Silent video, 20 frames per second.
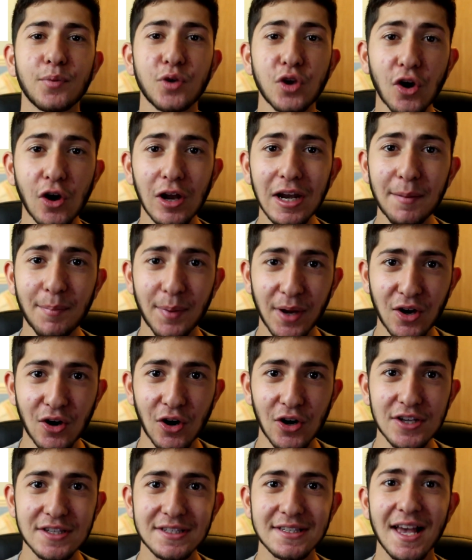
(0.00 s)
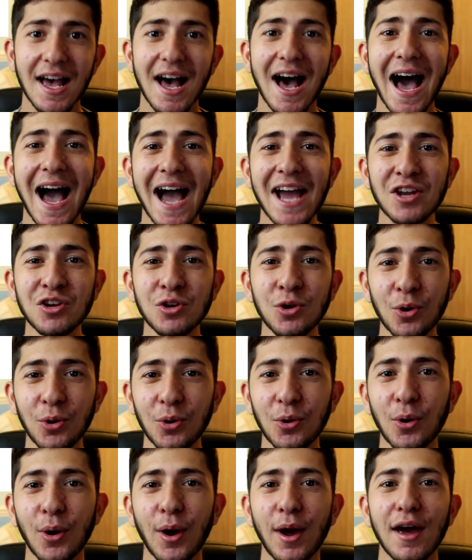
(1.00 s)
Purely because I
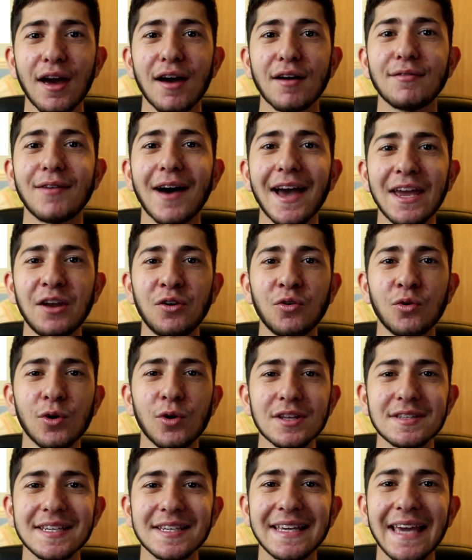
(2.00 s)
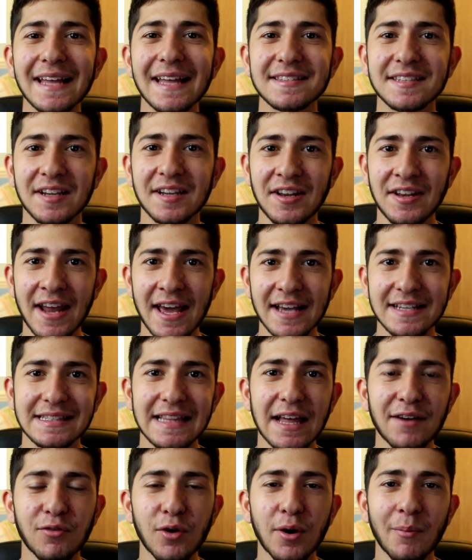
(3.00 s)
knew that in order to get to the next
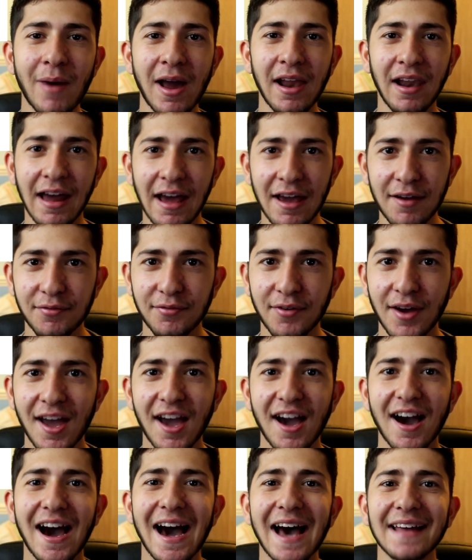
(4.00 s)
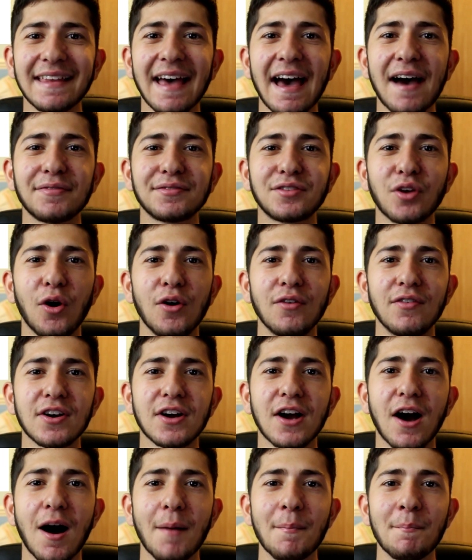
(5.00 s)
level in my life, I'd have to
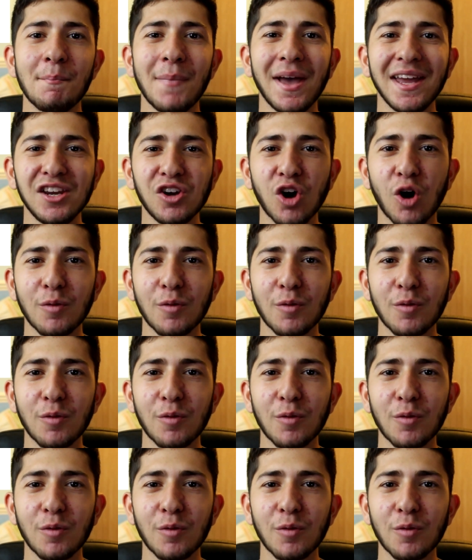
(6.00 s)
overcome many